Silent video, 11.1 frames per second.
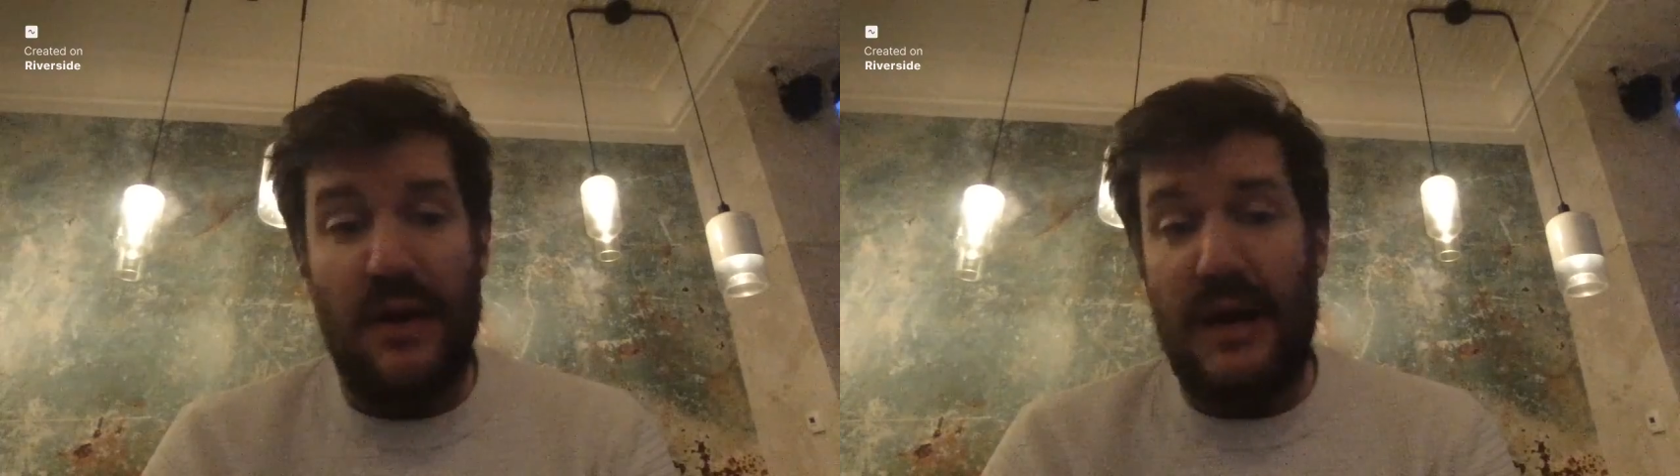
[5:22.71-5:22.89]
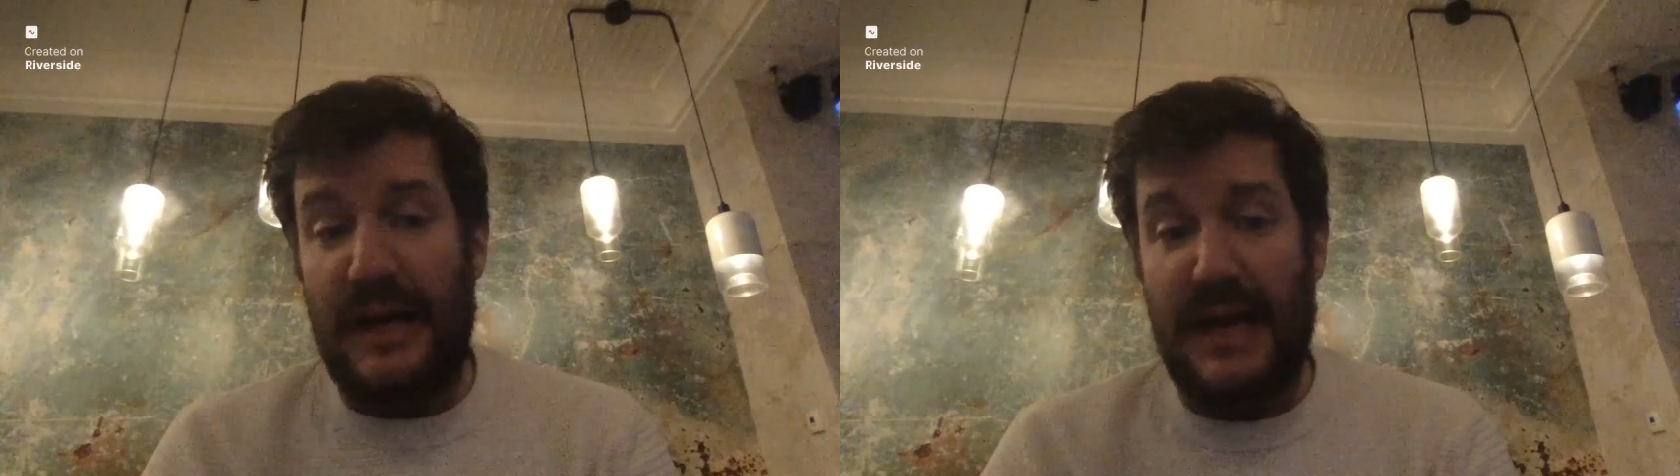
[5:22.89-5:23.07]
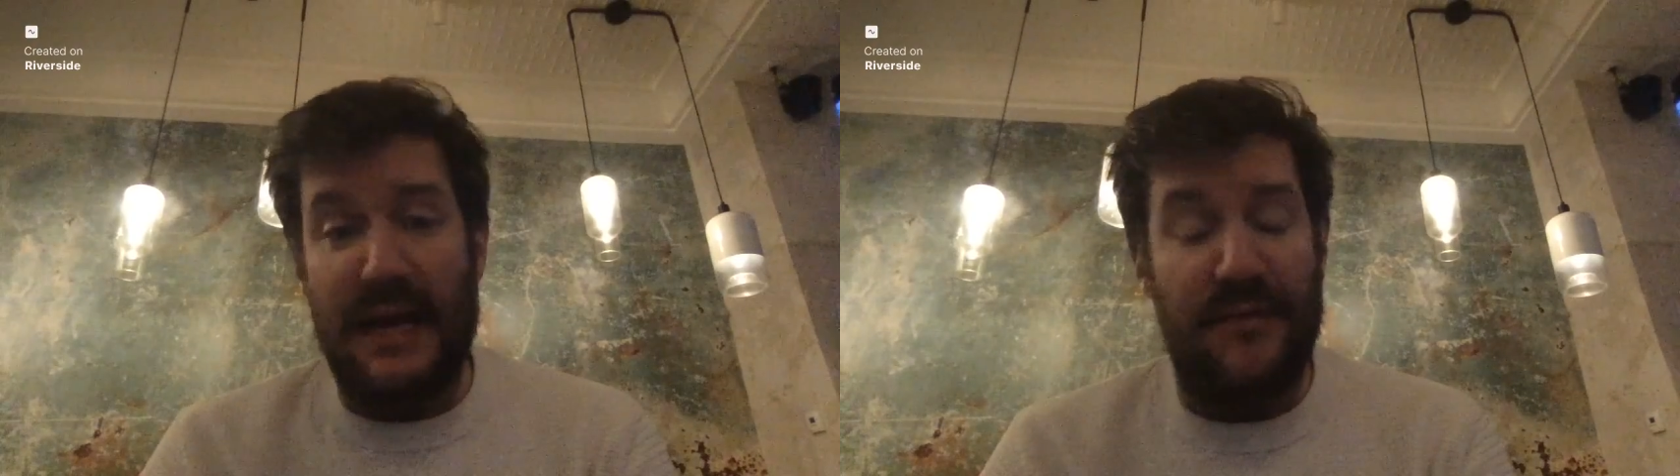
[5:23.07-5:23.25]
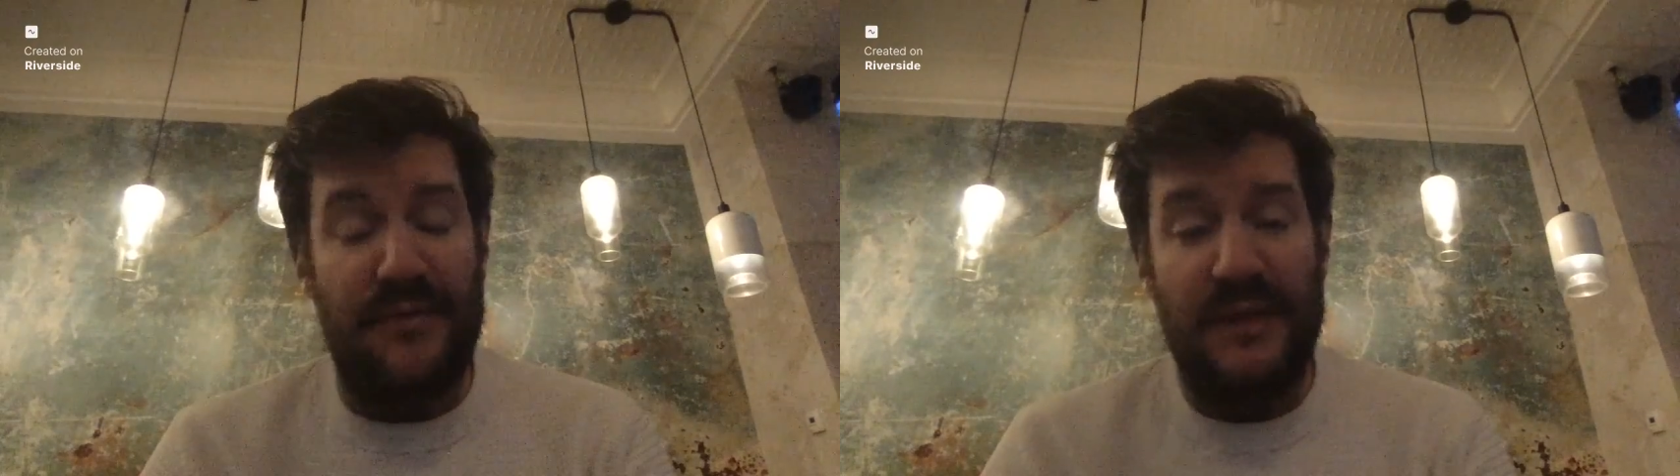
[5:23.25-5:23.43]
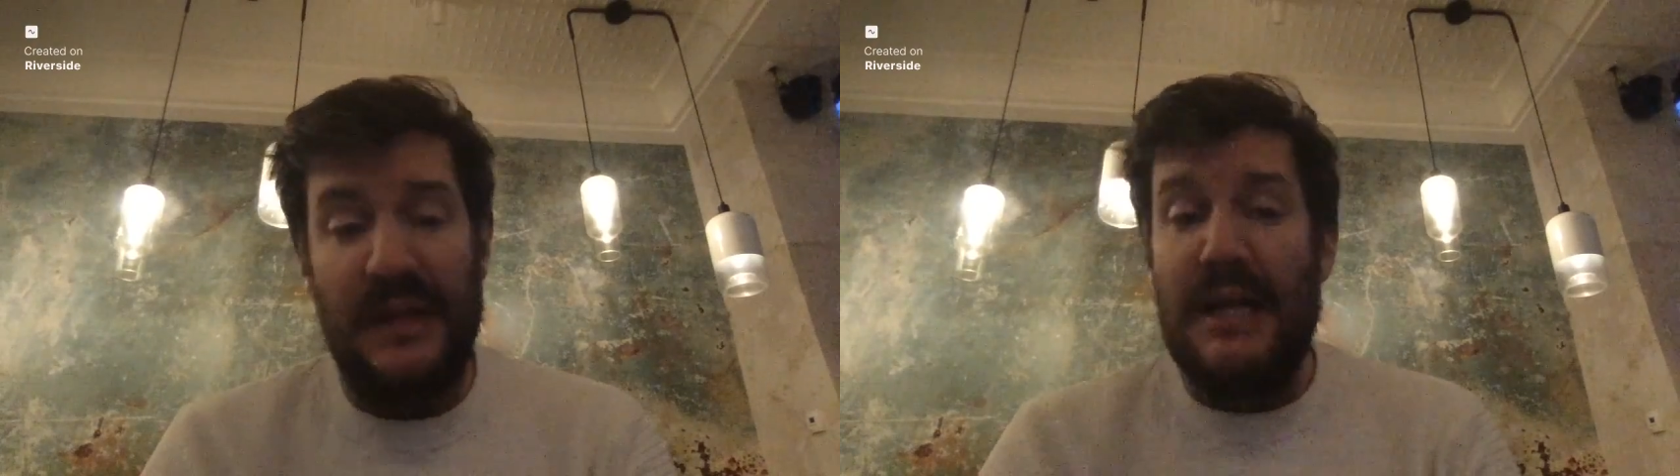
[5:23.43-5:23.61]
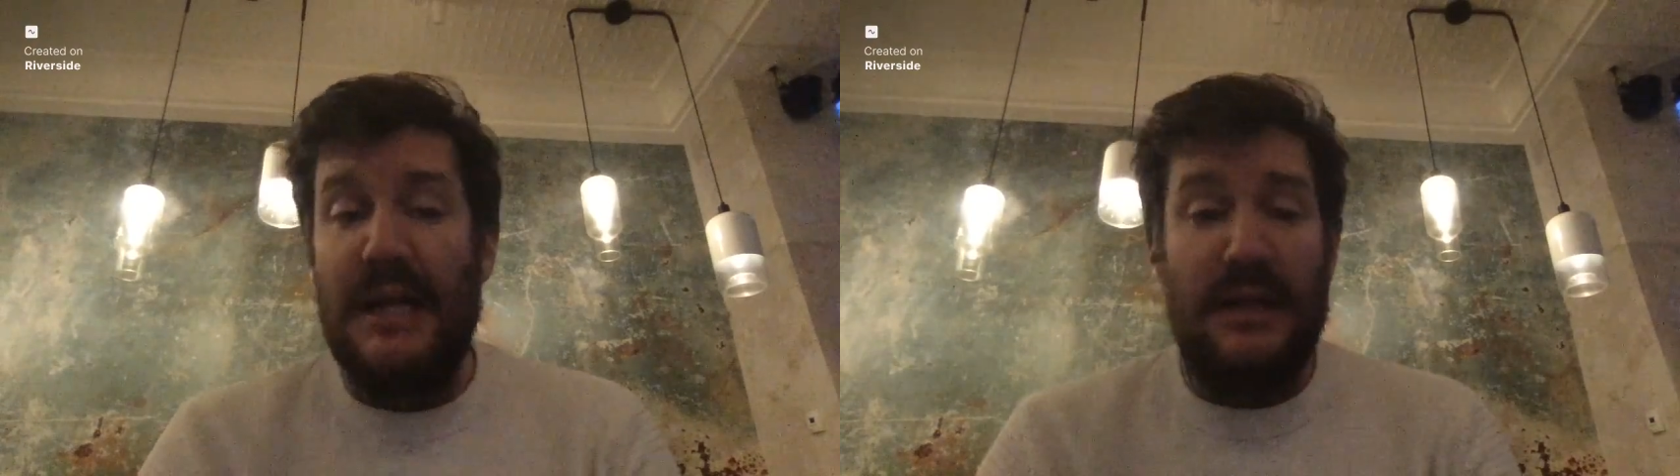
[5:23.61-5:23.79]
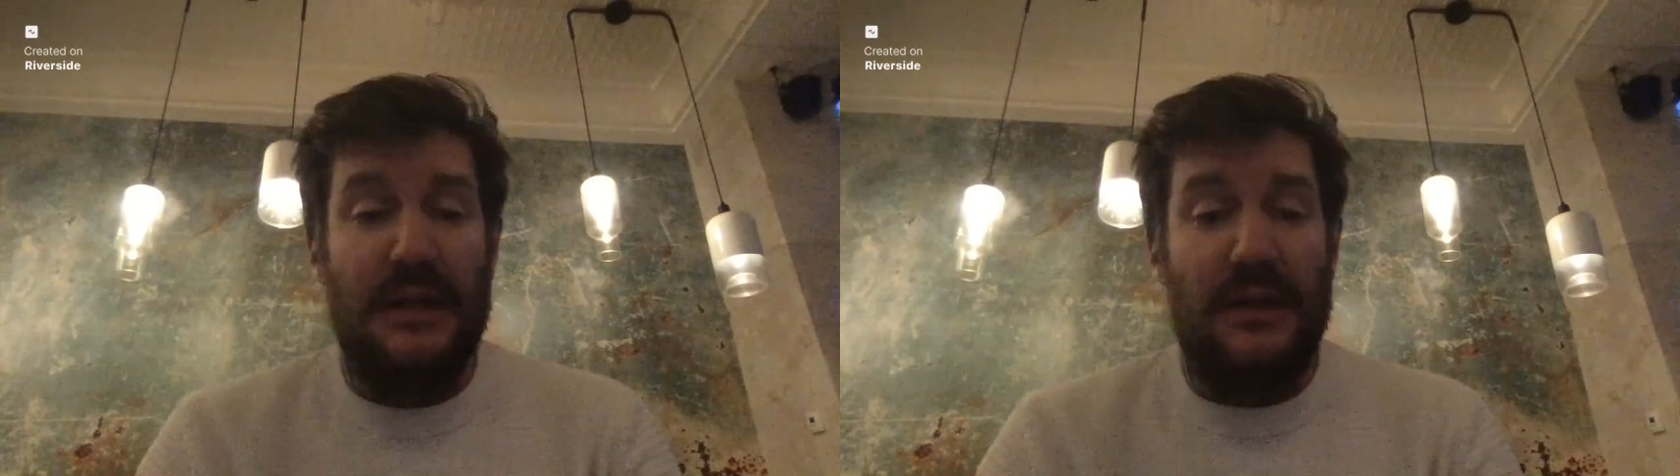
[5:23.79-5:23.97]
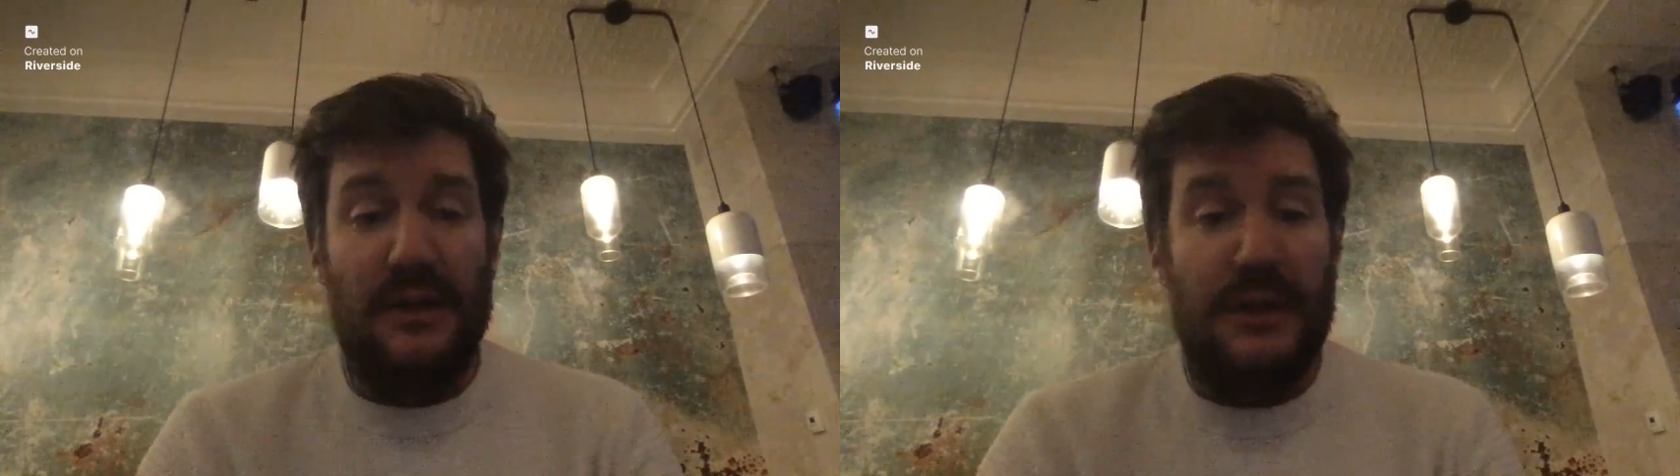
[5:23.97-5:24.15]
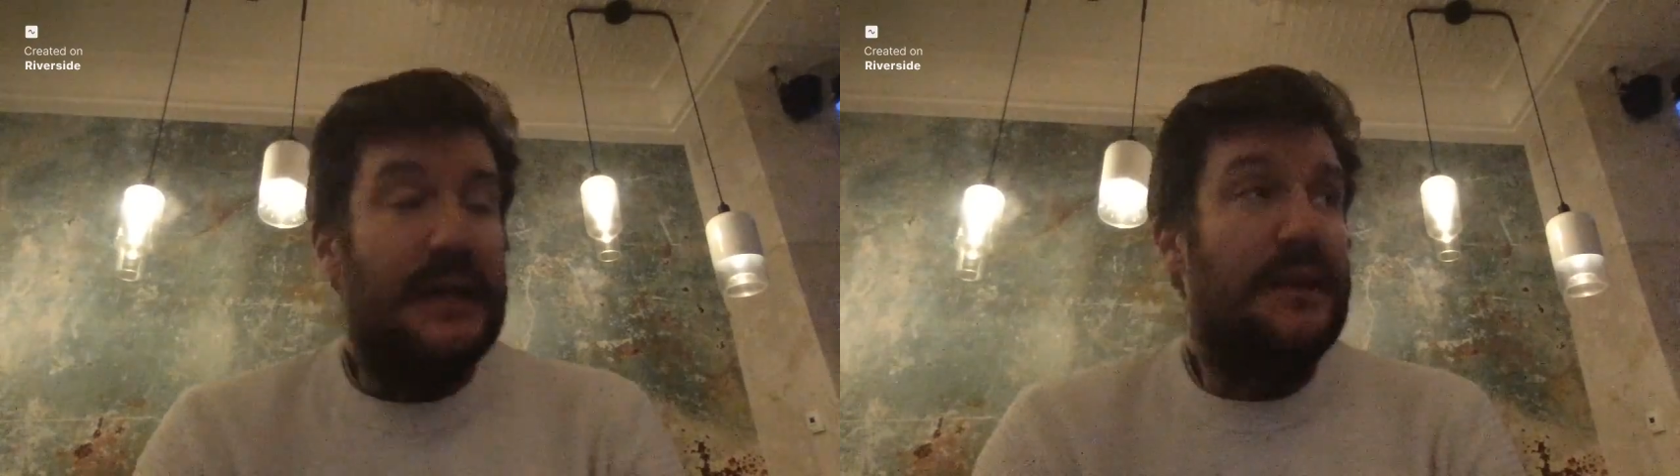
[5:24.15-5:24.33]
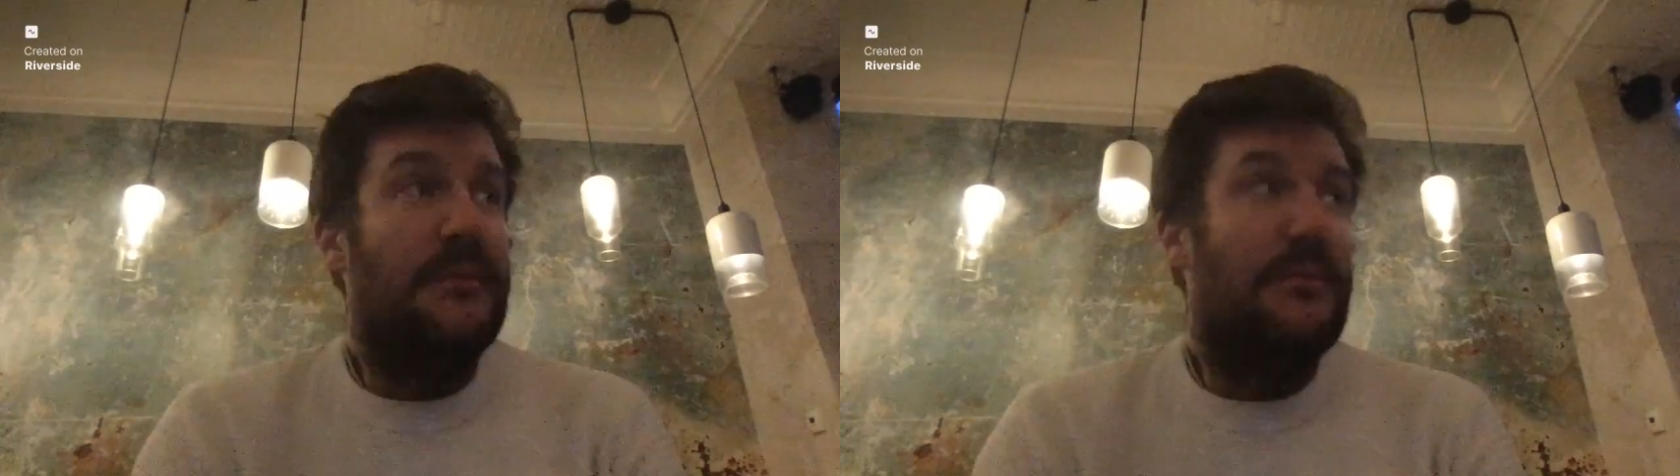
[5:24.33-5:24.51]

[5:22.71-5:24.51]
I kind of look at